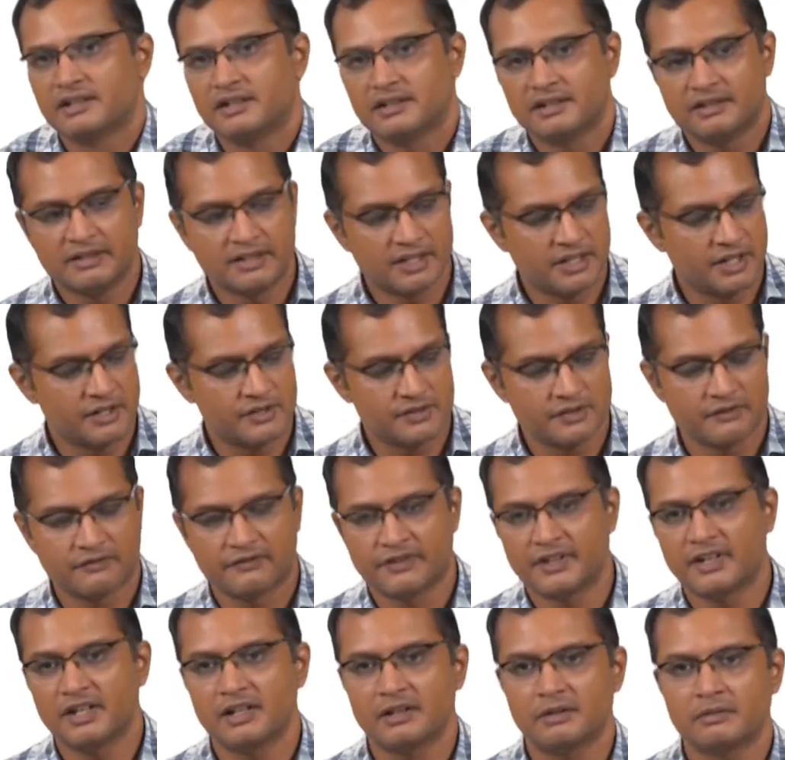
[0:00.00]
degrees of
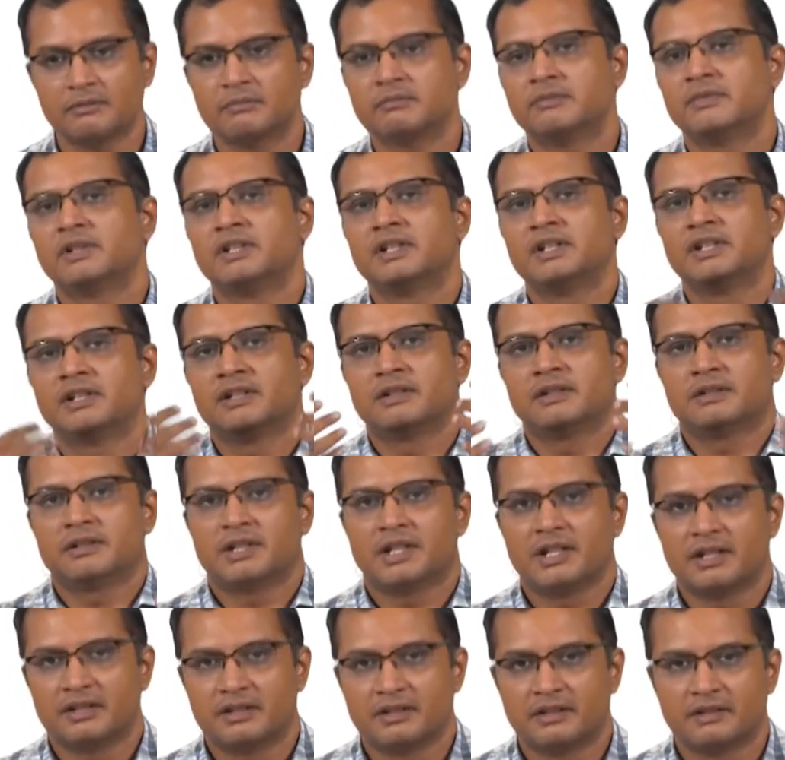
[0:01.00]
freedom
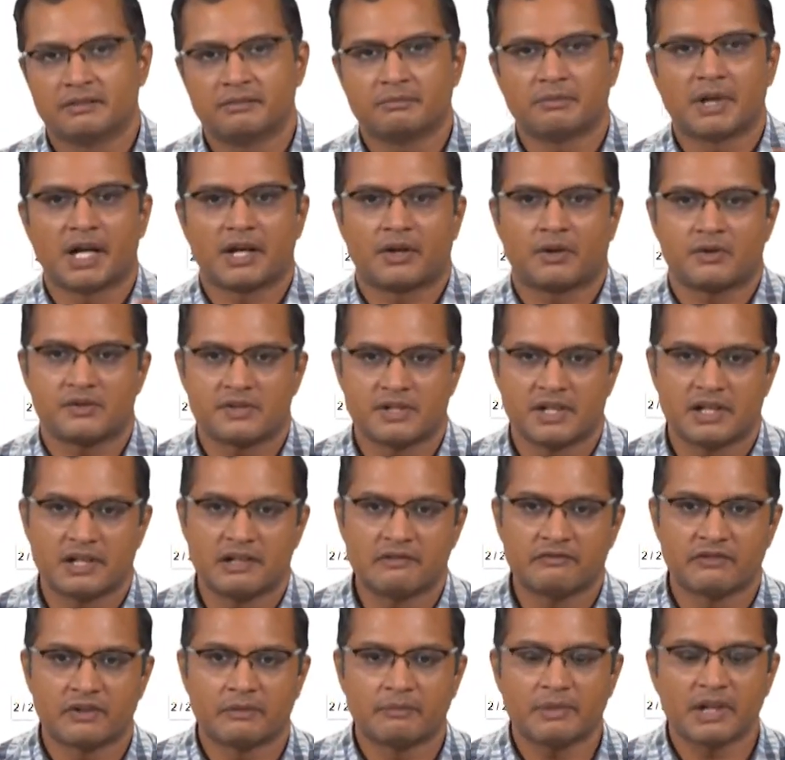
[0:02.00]
in a microstate
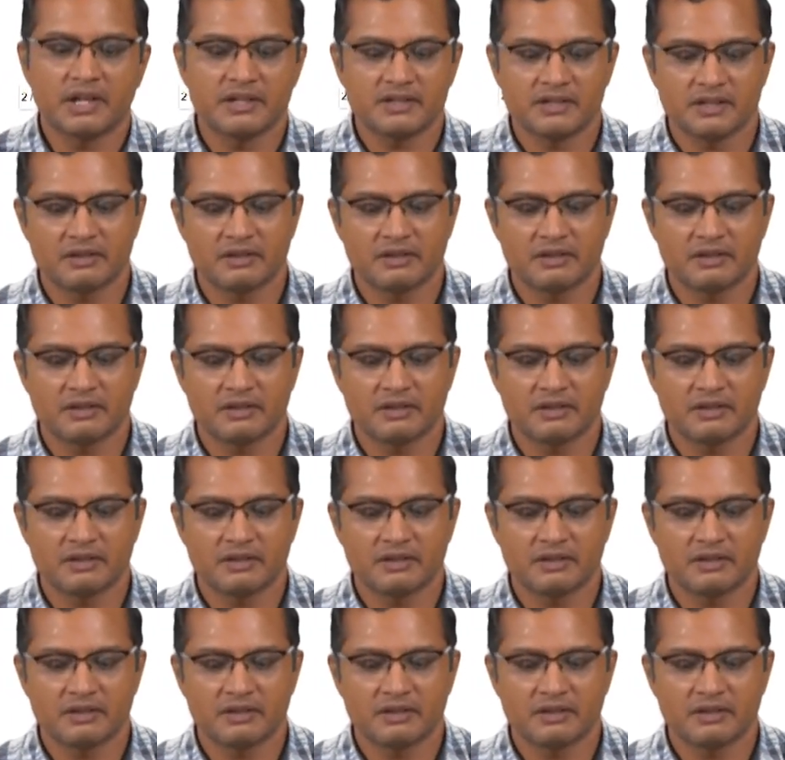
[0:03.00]
information